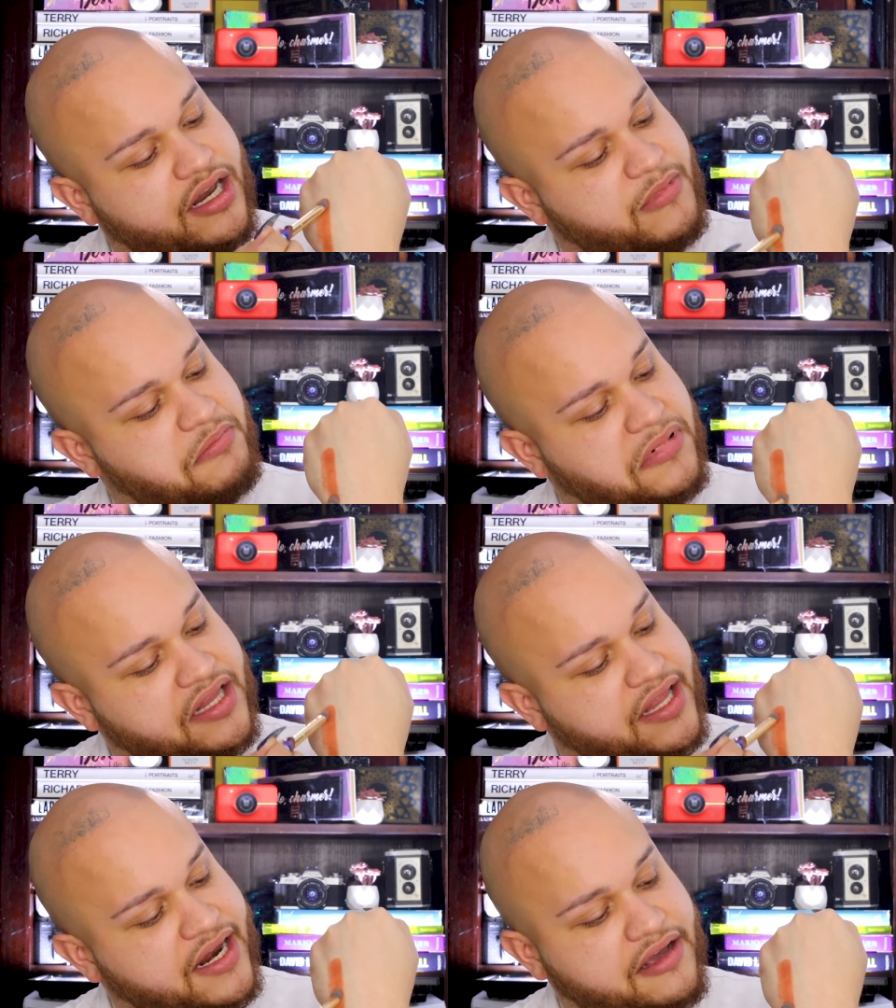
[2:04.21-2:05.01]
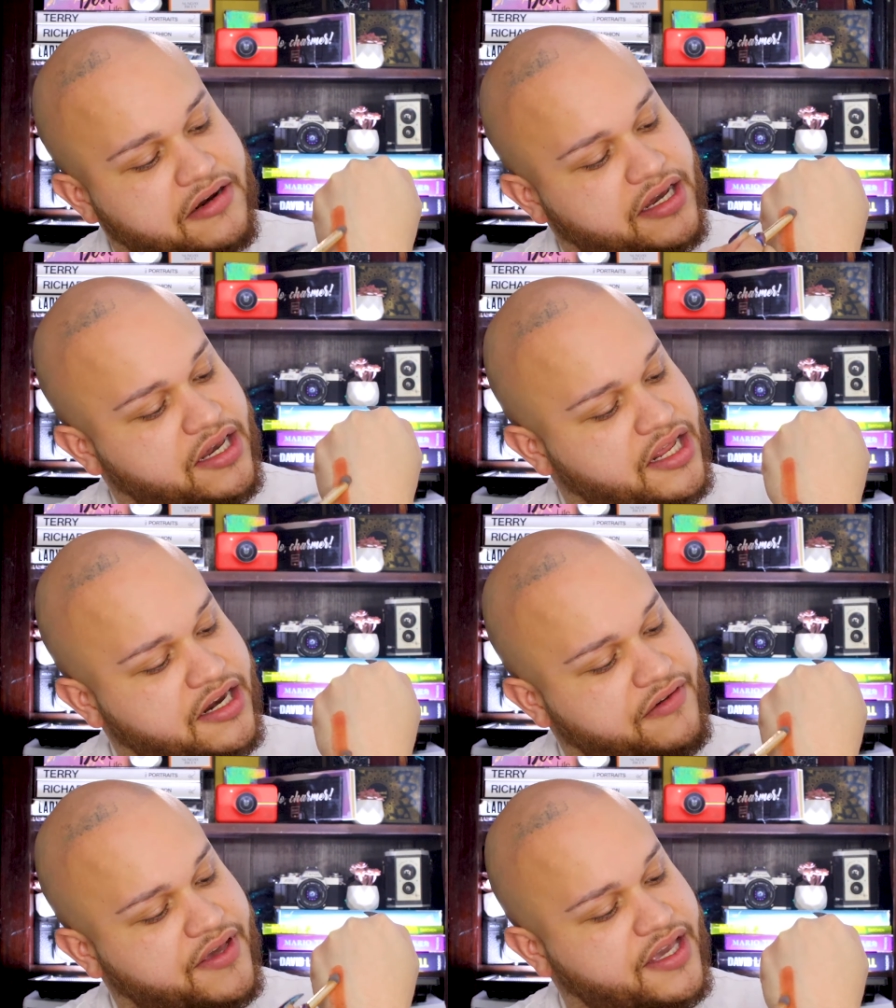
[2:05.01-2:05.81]
Let me blend that out a
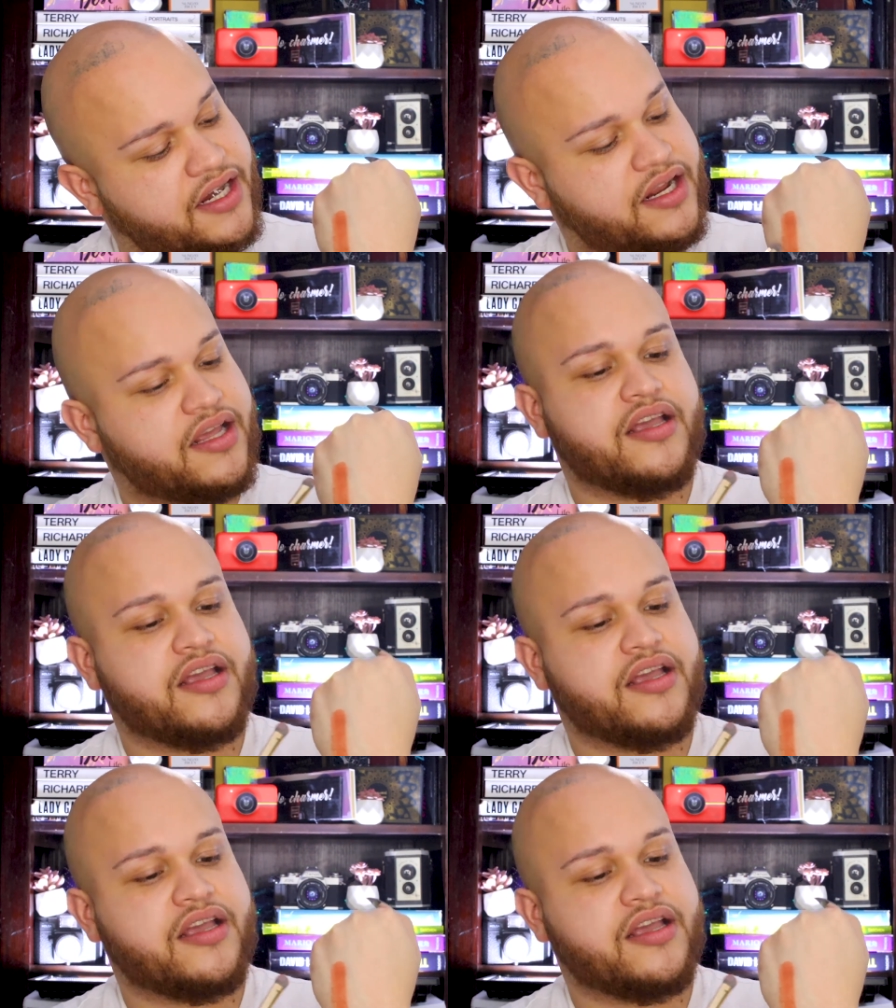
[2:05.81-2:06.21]
little bit.